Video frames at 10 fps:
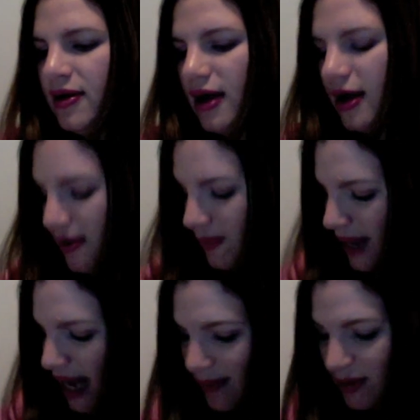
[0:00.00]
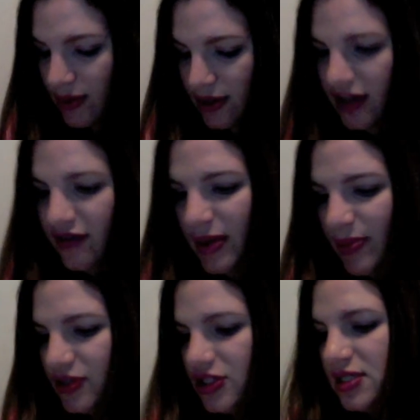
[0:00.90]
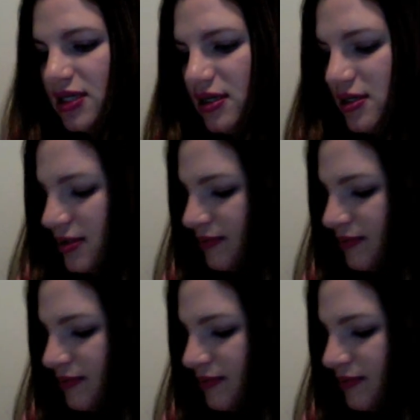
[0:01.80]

happy with all of my purchases.